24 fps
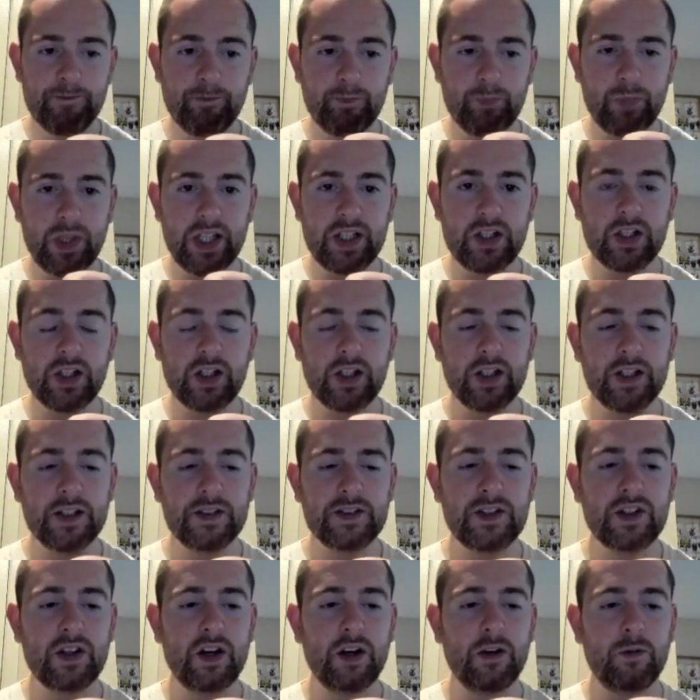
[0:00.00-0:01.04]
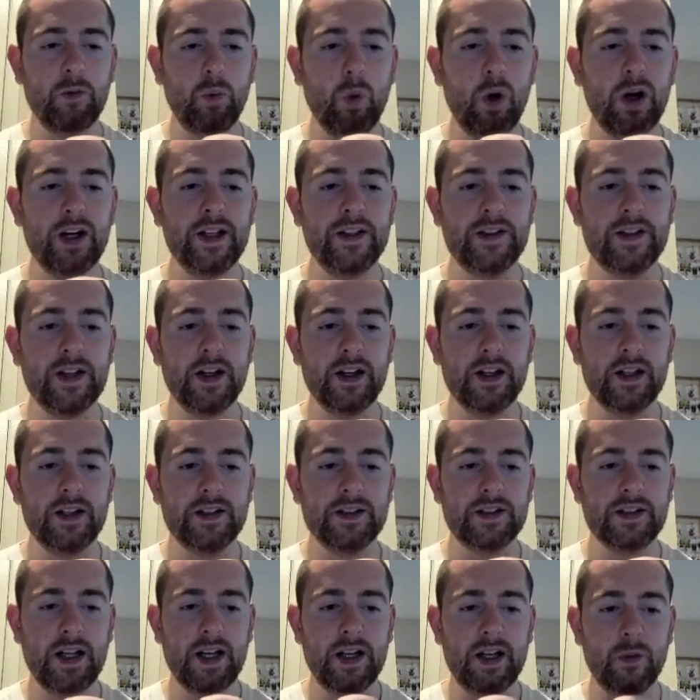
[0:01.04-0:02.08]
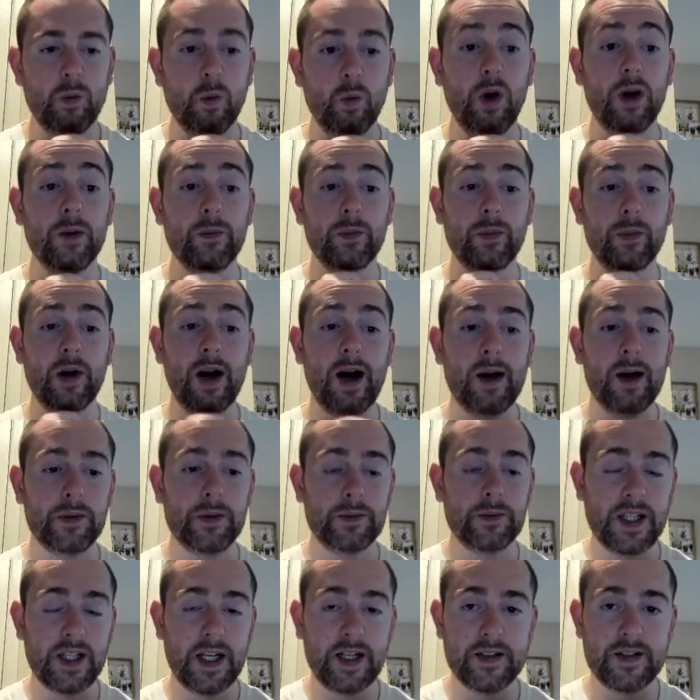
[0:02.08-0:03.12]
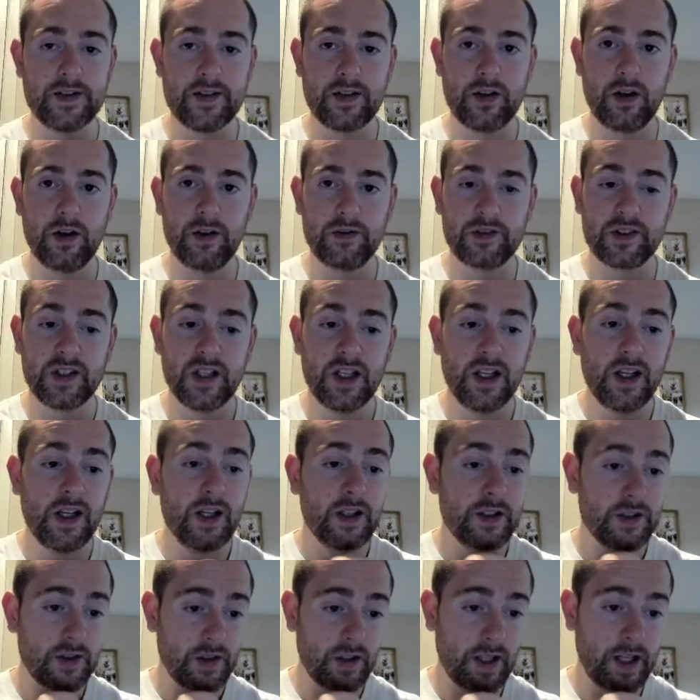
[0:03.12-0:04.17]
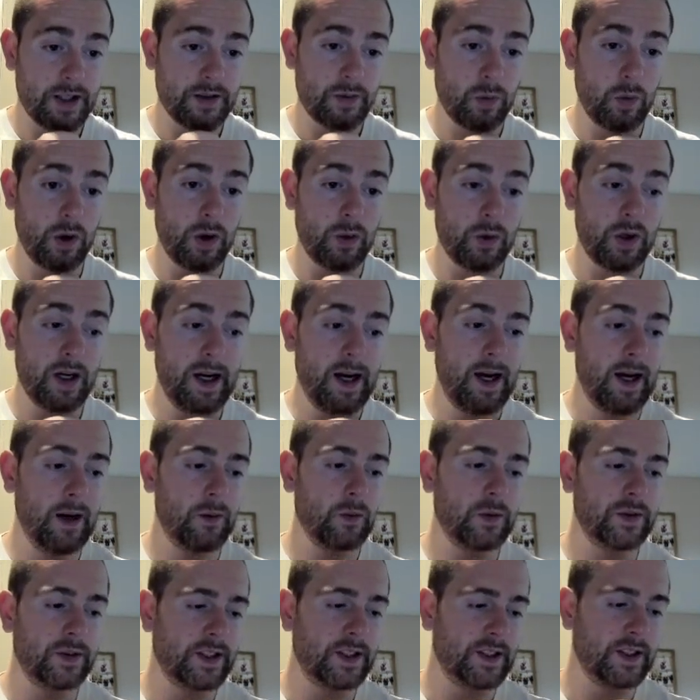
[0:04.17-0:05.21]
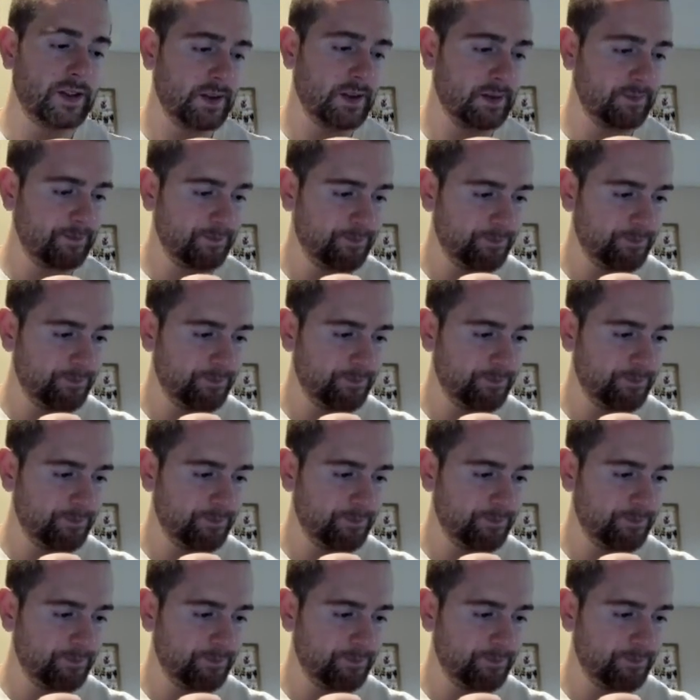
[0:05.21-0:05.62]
because of what it does and what problems that it solves. So that's where we're at with this.